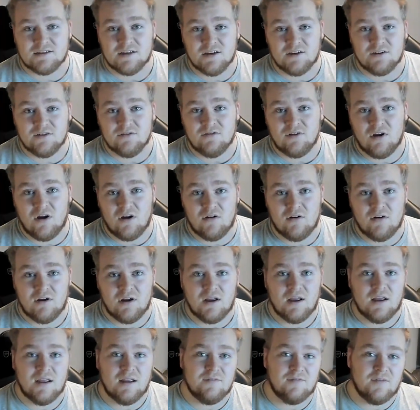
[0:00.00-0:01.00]
I do know,
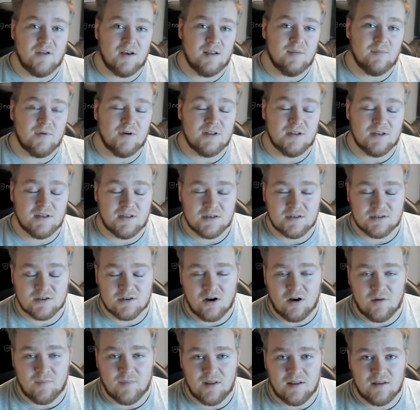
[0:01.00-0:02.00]
if anybody does
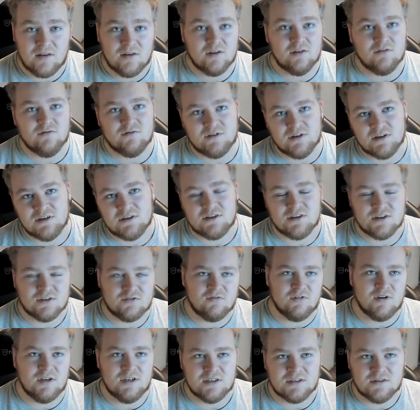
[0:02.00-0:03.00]
comment, you did
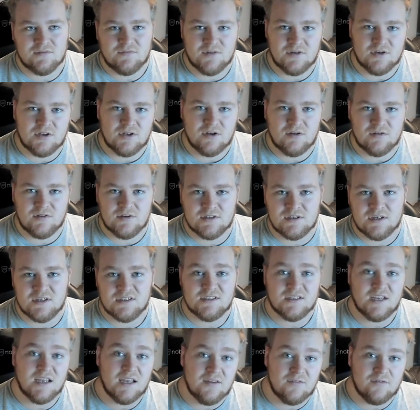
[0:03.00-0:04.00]
just release a video that
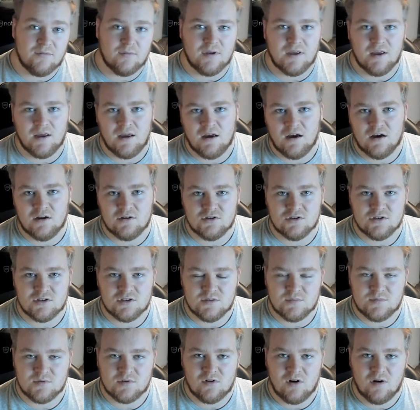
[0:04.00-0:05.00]
says if we hit 100
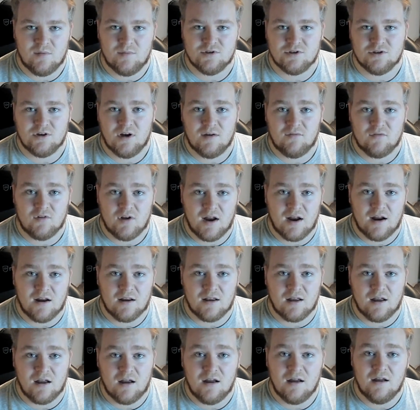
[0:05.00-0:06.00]
subscribers you'll have your
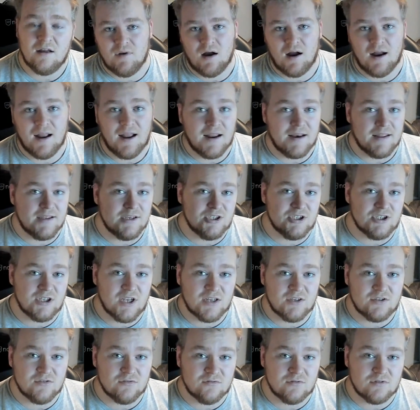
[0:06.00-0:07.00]
haircut. I had it
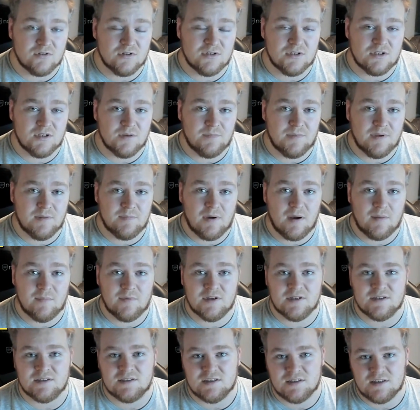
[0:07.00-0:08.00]
scheduled to be
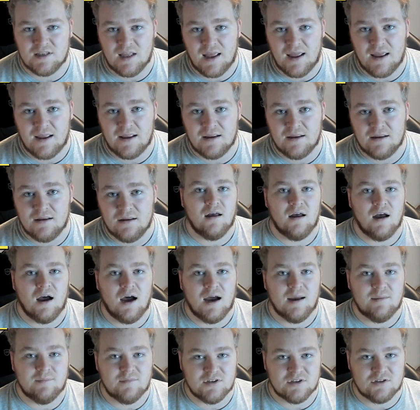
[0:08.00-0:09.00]
published today.
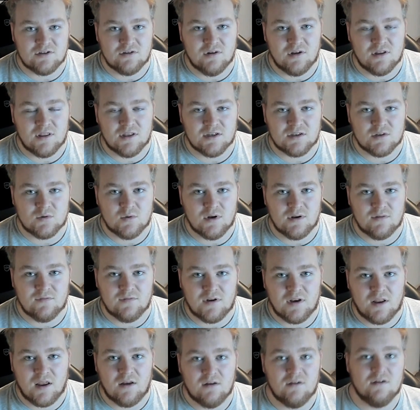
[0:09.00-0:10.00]
I'm just doing this quick
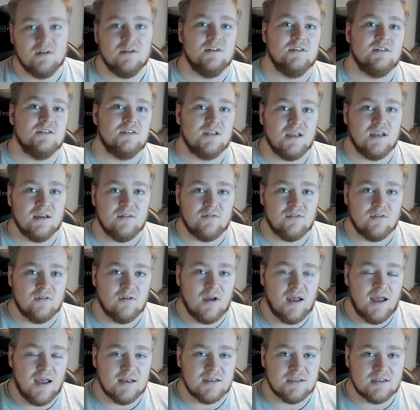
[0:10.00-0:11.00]
video to give
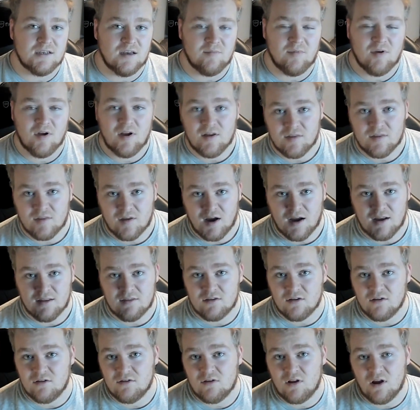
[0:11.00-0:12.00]
you a heads up that I
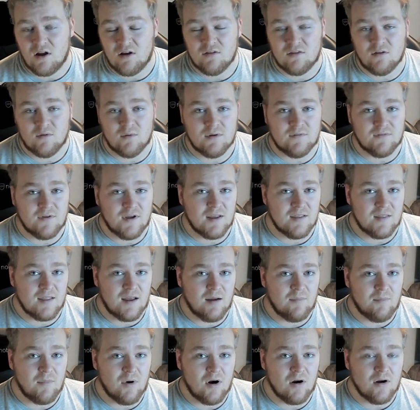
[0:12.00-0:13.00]
do know that we've hit
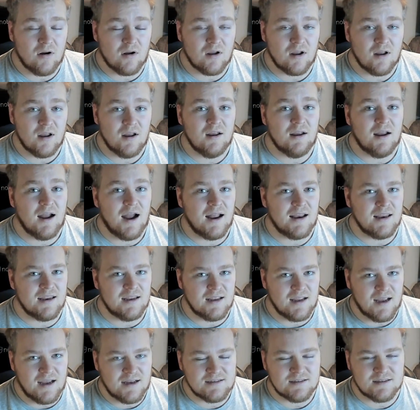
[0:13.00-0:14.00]
that mark, and
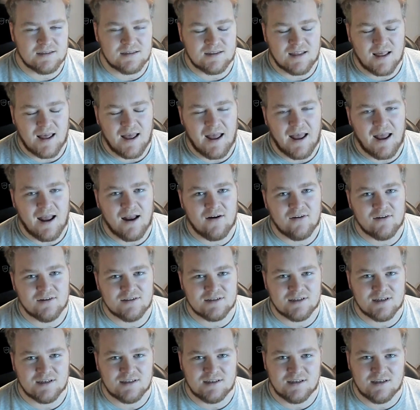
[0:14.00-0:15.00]
yes, the hair
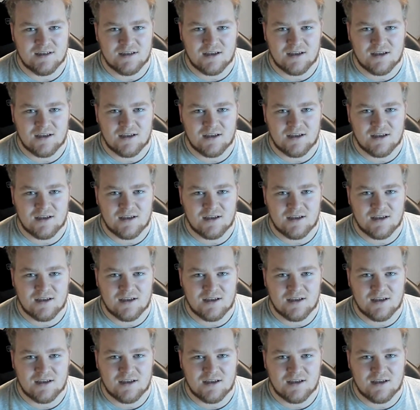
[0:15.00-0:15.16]
is getting